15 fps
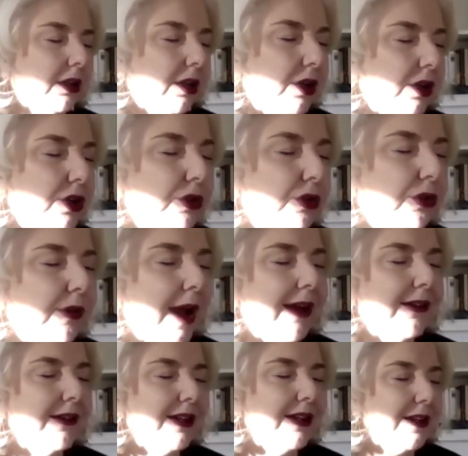Are you
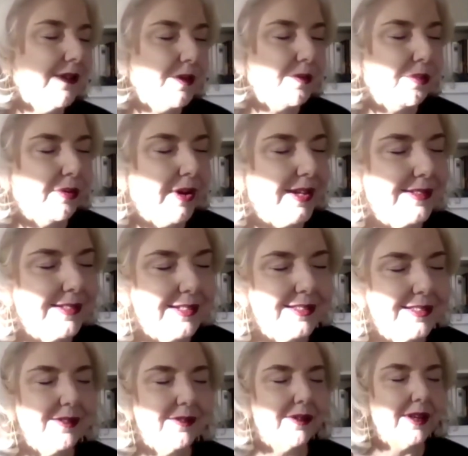grounded in the
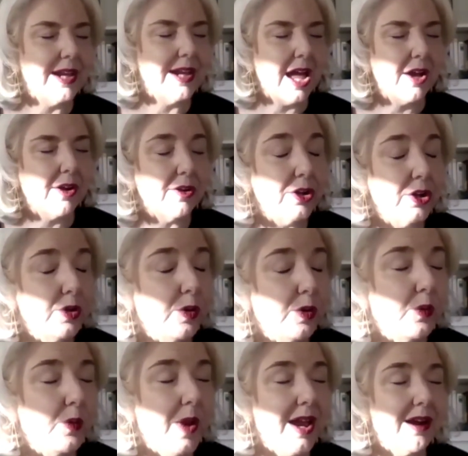presence of the now? Are you
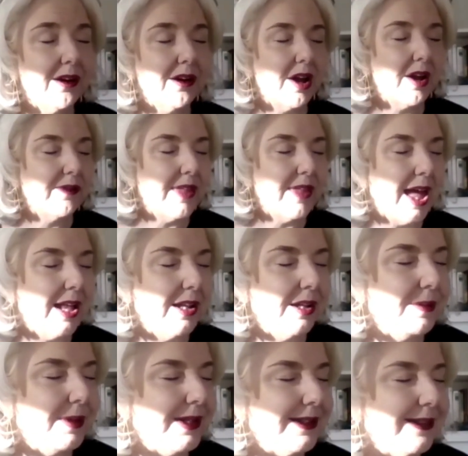aware of the
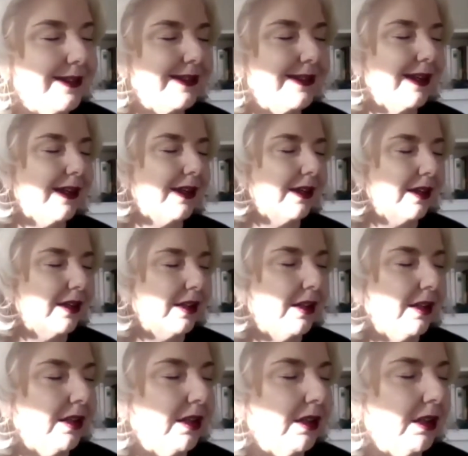elements?
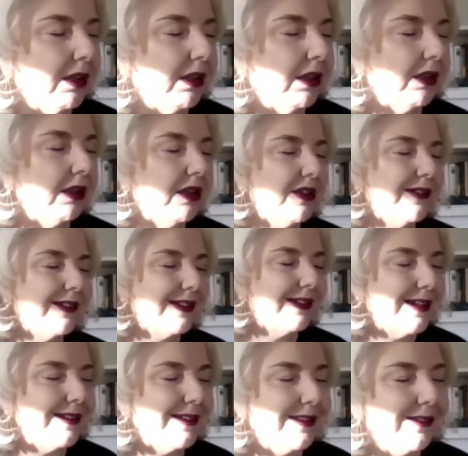Do you
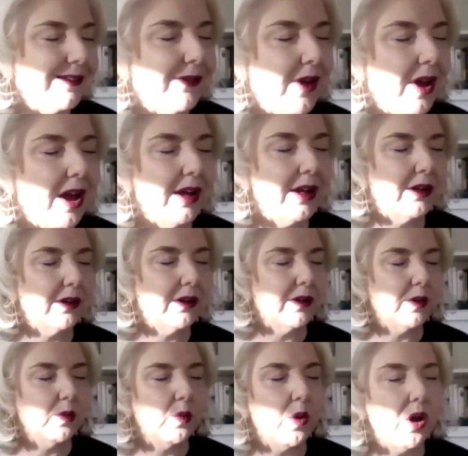sense the fire and
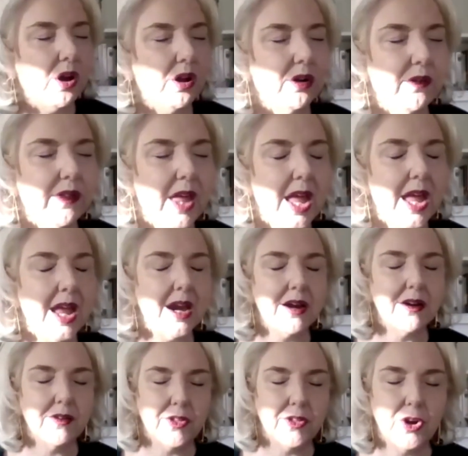the water, the
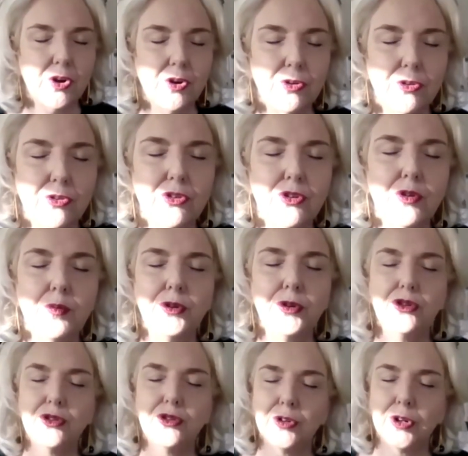air and the earth? Do you
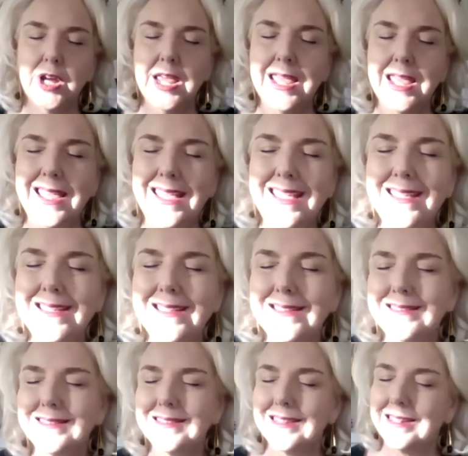put your
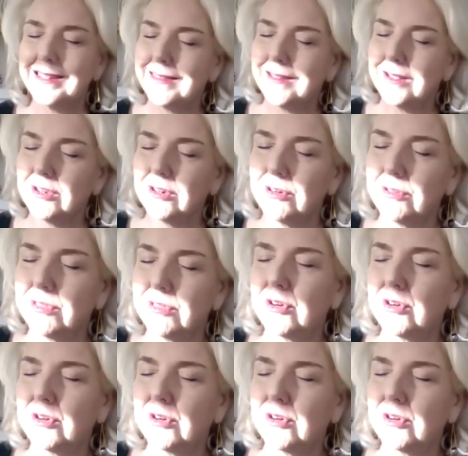hands in the earth?